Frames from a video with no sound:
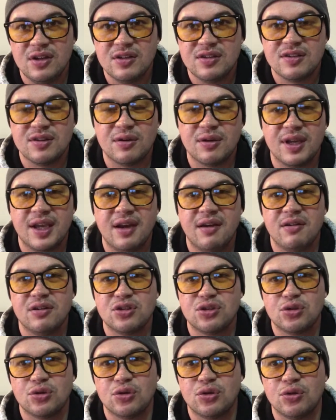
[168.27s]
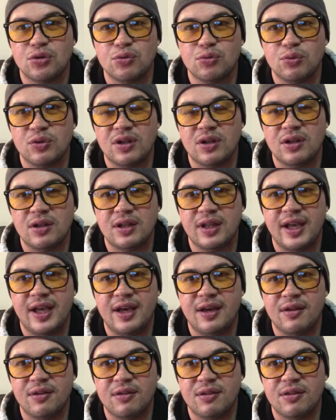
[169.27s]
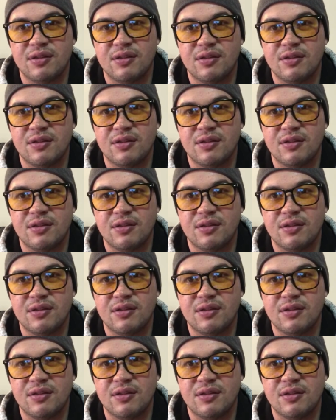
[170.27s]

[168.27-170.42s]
So a guarantor will allow